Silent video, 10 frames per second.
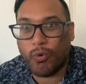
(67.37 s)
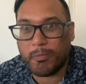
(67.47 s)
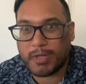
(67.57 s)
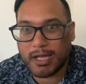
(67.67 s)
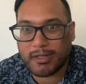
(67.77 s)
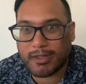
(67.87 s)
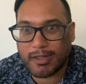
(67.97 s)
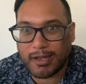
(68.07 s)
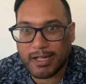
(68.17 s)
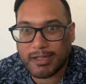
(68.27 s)
Yes,
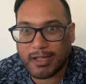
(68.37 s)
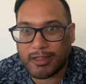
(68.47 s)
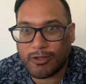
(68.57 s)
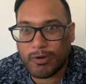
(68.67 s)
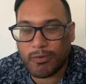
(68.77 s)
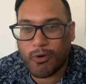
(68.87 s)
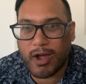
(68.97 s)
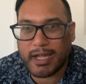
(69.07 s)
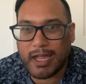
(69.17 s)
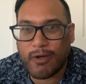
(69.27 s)
let's get to it right
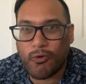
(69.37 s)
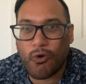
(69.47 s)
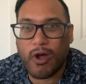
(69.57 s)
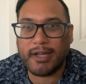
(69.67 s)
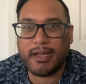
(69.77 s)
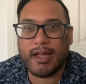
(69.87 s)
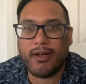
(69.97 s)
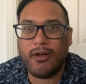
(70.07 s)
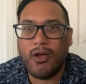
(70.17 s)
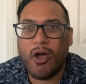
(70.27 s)
here, right
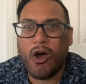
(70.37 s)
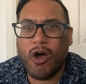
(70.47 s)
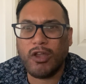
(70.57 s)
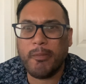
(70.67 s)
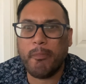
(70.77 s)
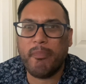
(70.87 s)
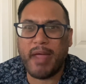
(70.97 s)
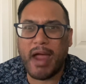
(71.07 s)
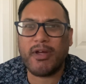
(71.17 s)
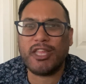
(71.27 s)
now on the
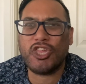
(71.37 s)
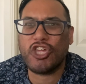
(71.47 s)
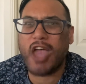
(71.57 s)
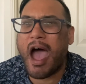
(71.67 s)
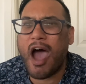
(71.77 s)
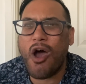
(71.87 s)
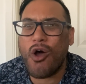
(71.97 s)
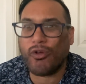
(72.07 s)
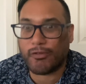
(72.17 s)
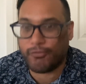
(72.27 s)
Barry
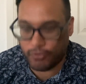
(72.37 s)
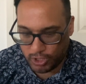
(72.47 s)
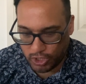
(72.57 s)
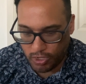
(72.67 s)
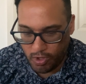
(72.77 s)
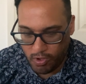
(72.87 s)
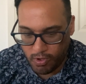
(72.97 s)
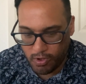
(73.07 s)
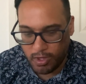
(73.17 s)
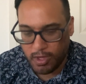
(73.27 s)
Charles Footy Show.
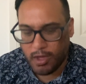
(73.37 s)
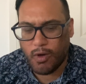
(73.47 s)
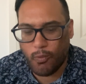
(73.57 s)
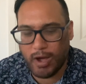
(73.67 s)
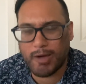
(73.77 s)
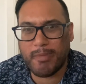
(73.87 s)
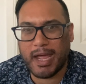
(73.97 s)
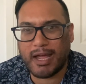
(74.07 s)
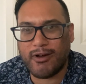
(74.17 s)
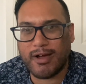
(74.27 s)
Welcome
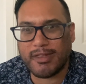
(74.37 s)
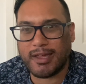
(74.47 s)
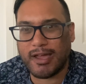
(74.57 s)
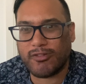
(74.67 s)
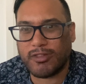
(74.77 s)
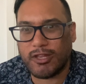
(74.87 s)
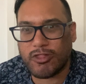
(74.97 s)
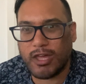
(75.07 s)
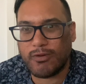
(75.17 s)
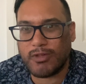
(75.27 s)
back, guys and girls, to the
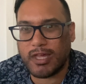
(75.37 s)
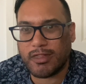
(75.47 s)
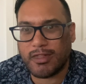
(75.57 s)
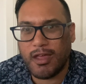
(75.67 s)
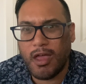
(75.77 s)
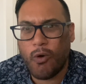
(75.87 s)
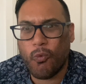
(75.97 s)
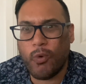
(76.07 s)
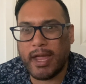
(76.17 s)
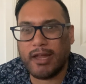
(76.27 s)
channel. Yes,
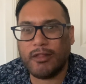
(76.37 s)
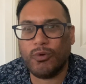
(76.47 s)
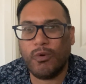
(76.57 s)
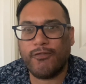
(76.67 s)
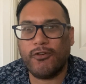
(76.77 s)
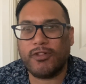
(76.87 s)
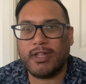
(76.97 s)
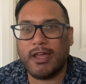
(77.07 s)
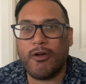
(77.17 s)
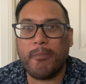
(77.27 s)
we're going to talk first
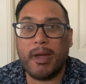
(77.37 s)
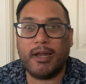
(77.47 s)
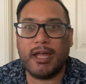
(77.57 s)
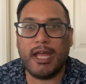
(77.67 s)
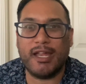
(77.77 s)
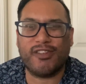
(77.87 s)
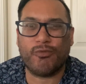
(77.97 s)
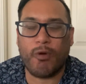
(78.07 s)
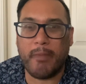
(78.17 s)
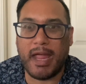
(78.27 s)
here about
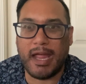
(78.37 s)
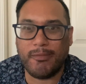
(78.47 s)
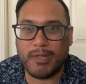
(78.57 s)
Ezra Mam.